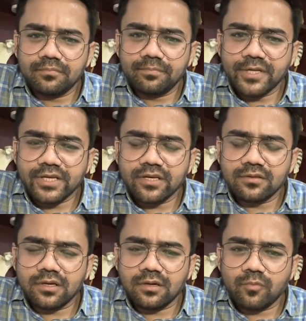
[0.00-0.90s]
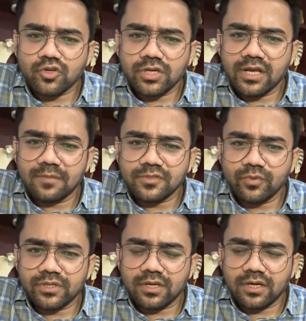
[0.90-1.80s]
Patient mostly comes
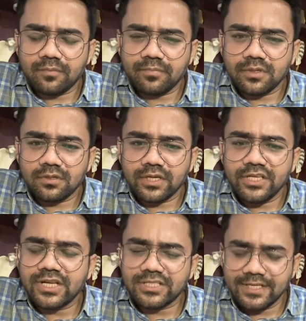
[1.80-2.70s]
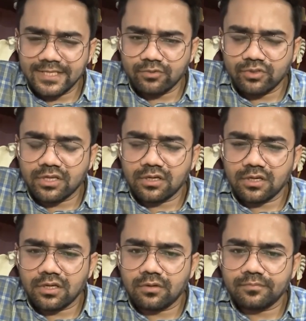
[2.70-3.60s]
with initial stages with
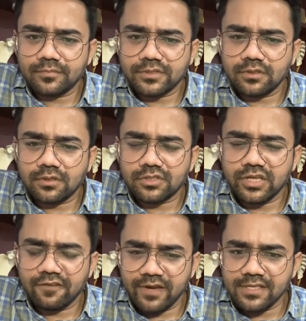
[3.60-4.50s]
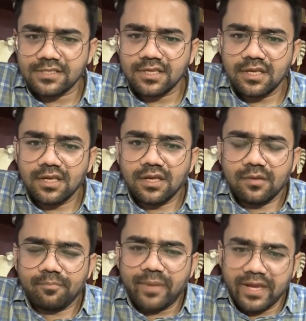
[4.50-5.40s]
stiffness,
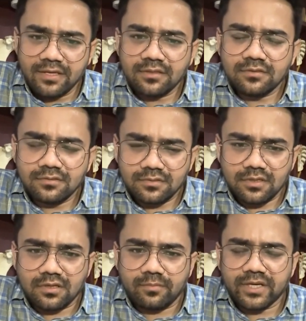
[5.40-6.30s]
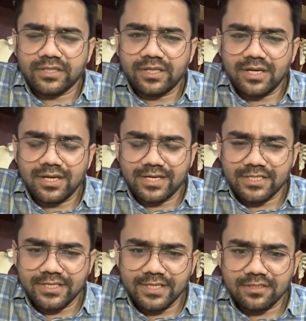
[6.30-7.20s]
pain, but in the later
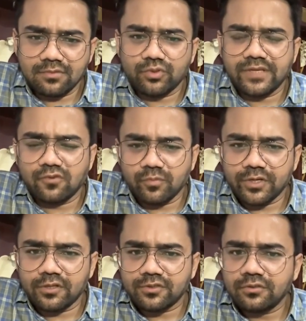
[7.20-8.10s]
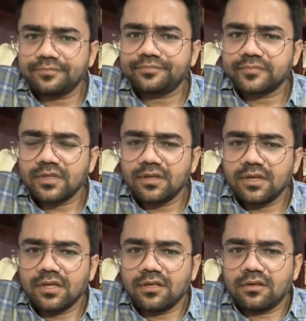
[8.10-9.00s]
stages with deformity also.
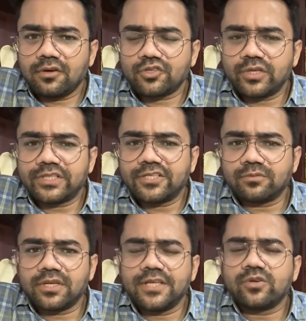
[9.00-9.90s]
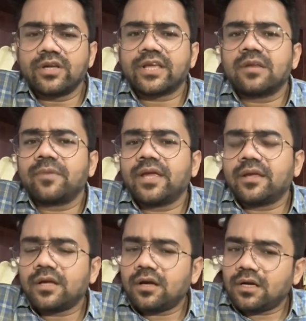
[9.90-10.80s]
Osteoarthritis of the knee joint can be
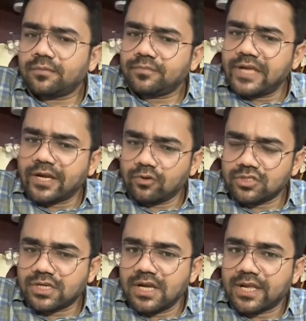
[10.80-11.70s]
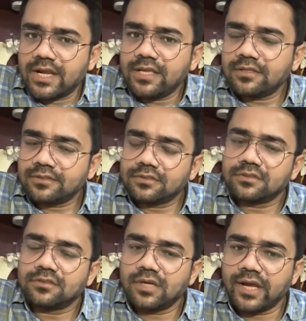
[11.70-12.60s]
diagnosed clinically
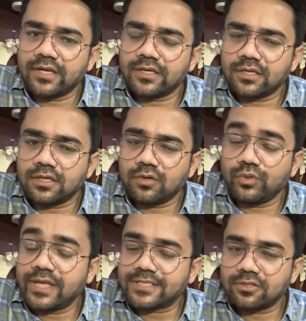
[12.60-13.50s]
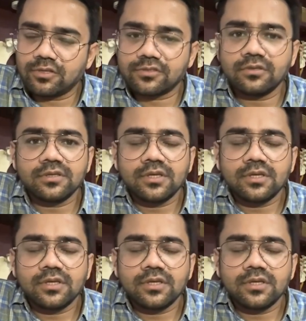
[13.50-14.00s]
and with X-ray also.